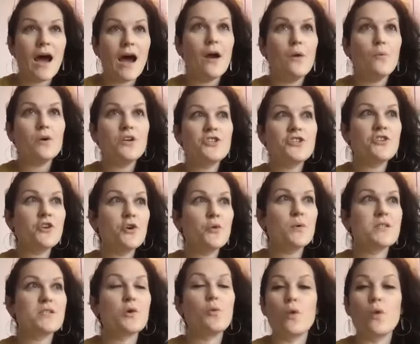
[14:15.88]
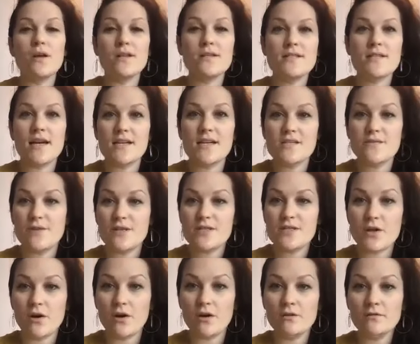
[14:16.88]
I wish there was a one size
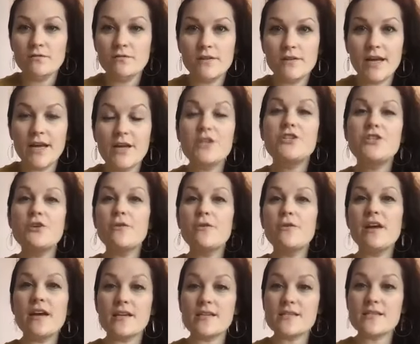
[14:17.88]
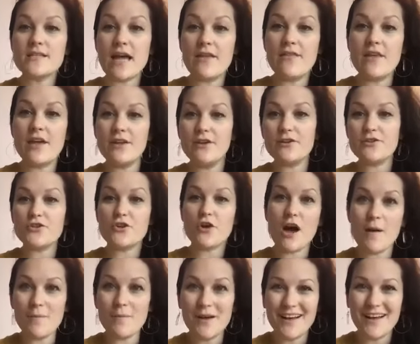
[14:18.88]
fits all, like do this and then your
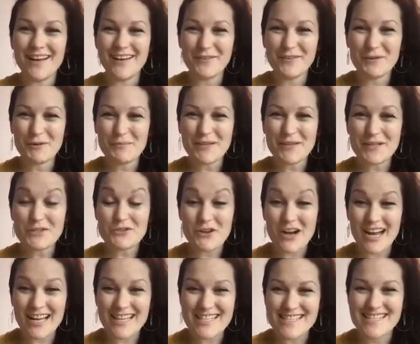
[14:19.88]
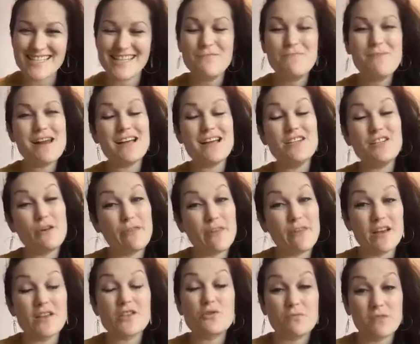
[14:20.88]
trauma will be addressed. But I do
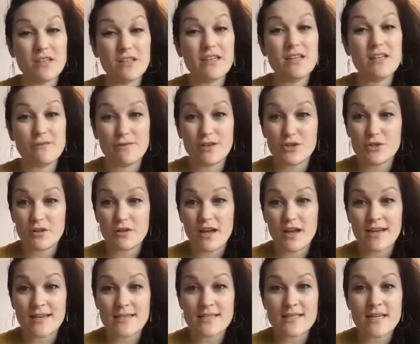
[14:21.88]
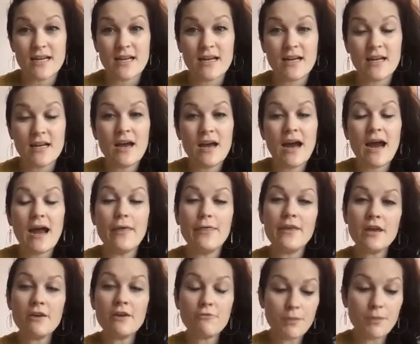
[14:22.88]
think it's really individualized. I
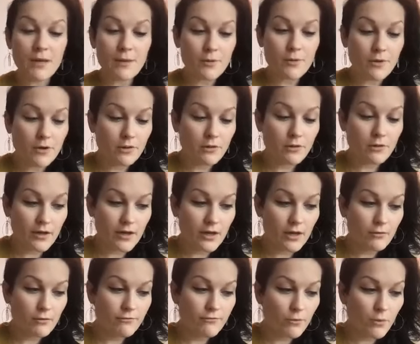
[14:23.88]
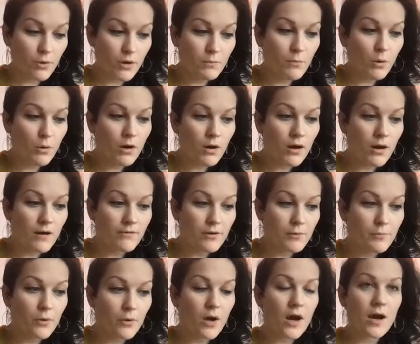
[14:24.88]
think if people are looking for more of a
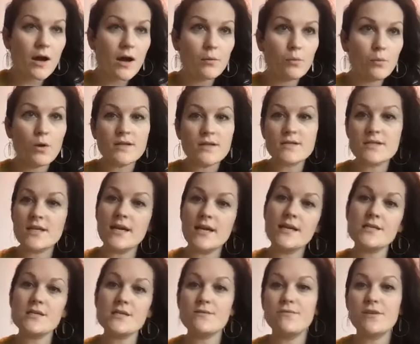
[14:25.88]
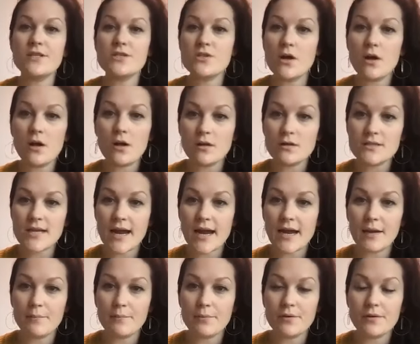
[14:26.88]
broad one size fits all
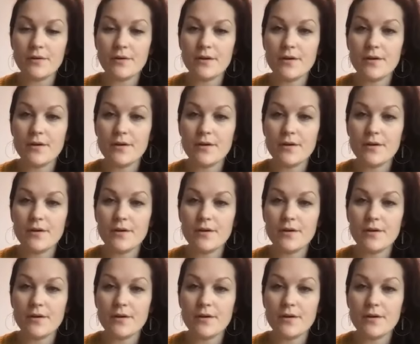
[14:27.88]
type